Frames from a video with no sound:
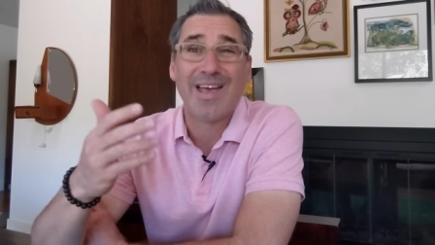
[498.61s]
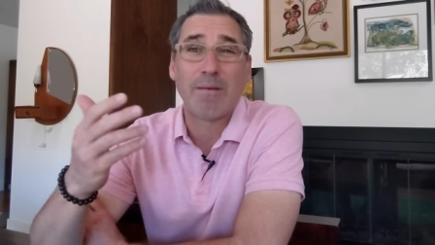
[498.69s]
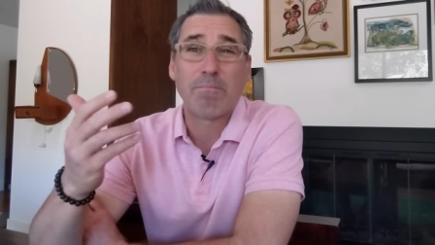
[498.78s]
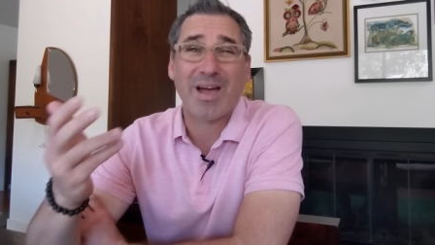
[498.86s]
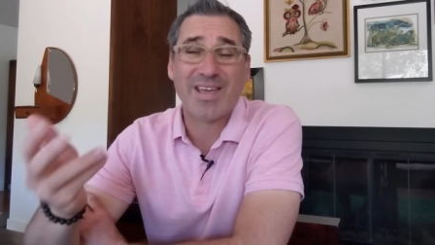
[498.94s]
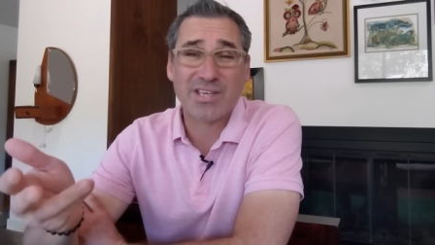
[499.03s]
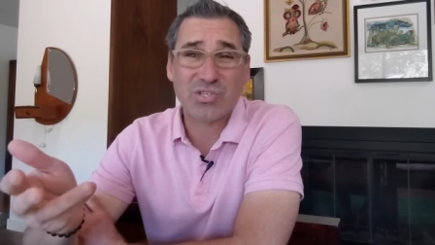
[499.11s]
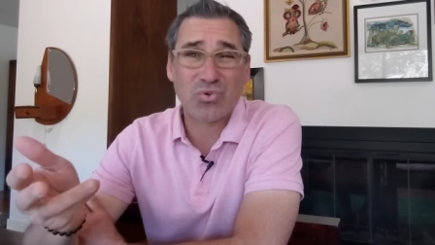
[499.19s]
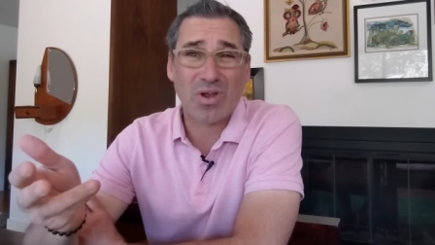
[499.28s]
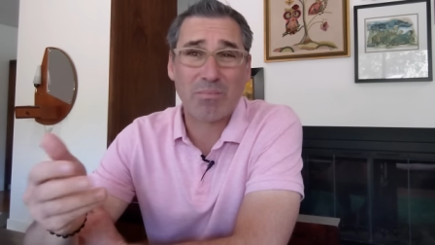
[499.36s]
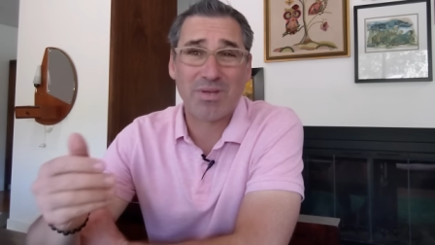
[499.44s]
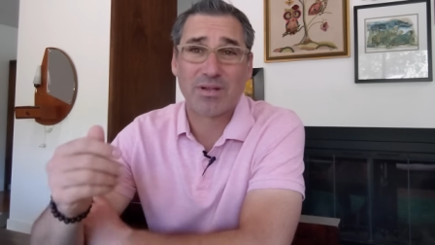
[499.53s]
And by
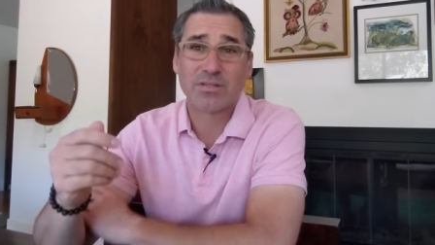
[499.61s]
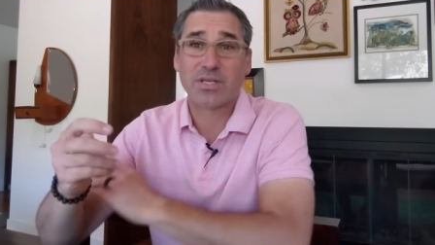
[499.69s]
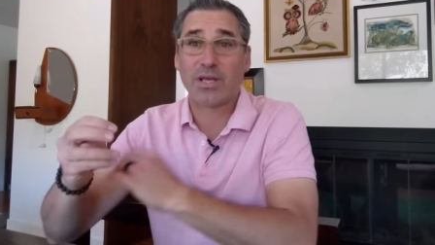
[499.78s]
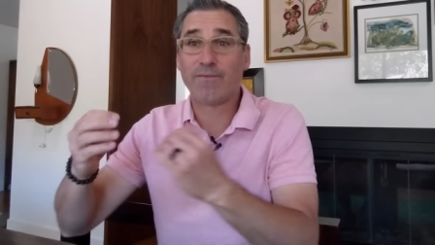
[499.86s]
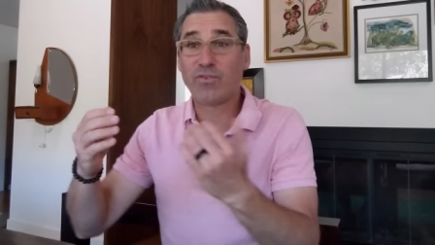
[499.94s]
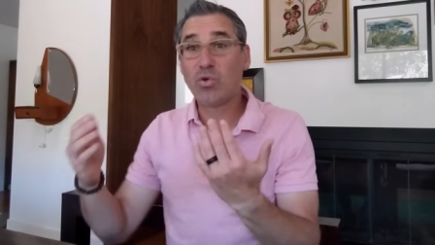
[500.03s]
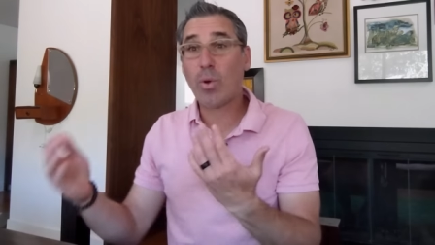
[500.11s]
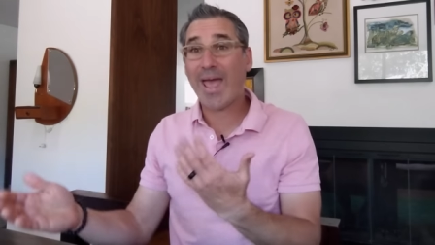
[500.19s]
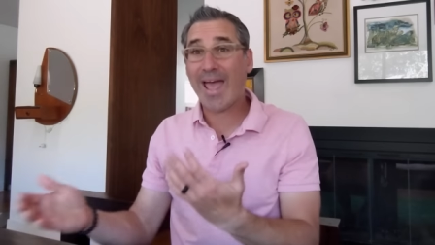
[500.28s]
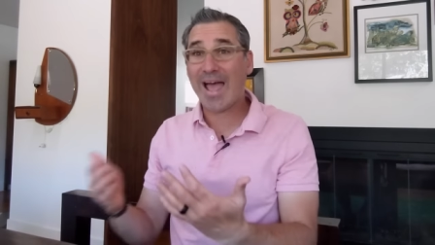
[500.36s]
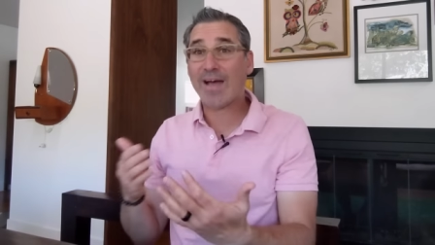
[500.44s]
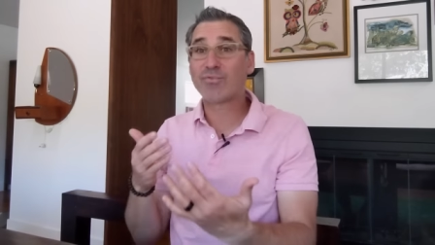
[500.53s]
history, I mean is if you
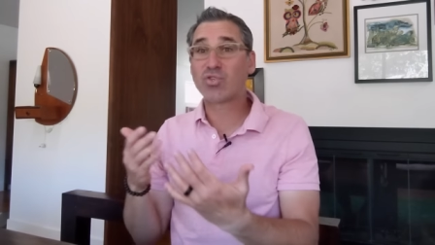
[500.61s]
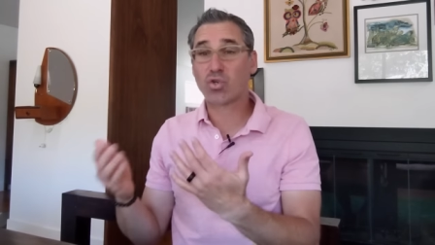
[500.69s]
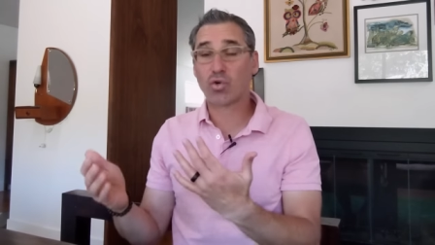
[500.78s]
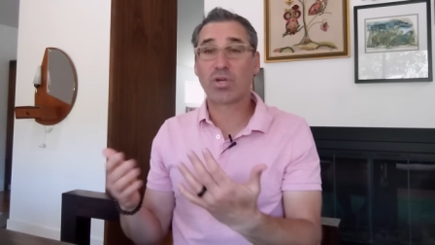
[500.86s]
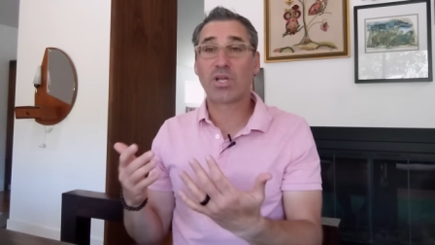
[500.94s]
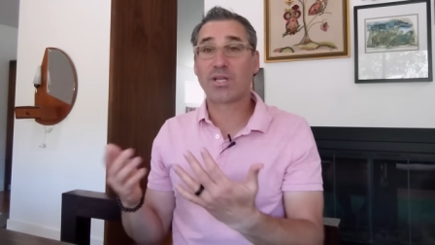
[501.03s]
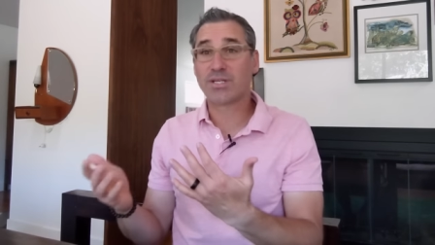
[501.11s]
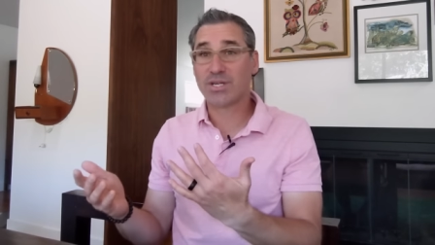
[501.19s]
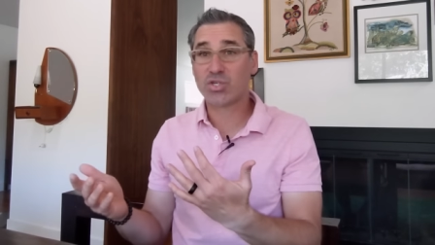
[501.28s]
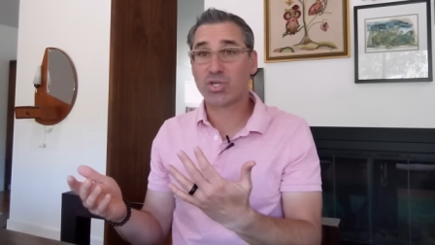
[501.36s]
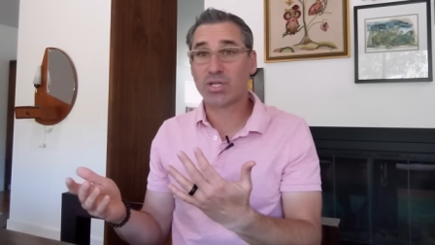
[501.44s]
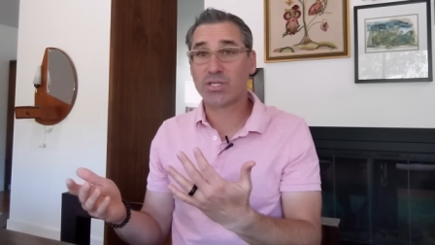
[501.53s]
have certain
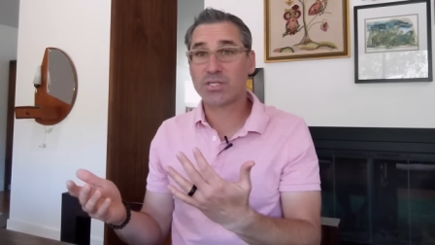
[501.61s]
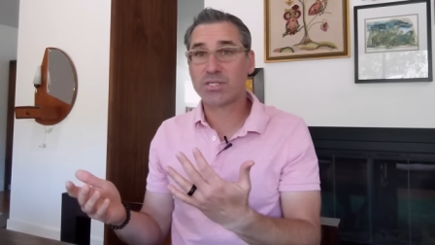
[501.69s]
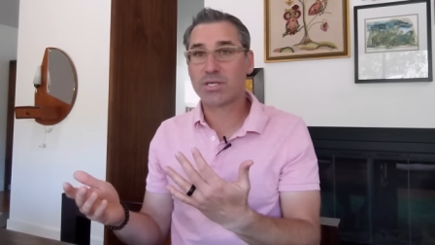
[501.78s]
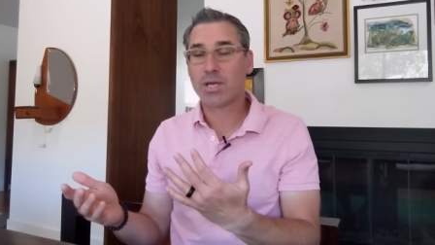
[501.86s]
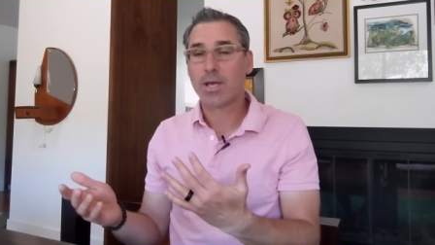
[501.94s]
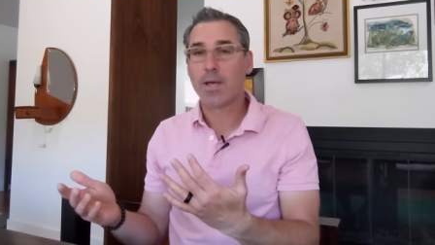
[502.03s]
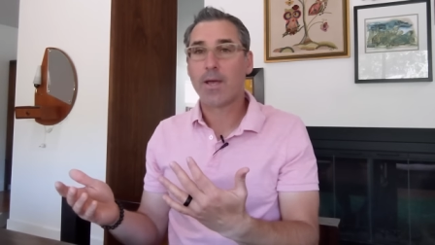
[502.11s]
conditions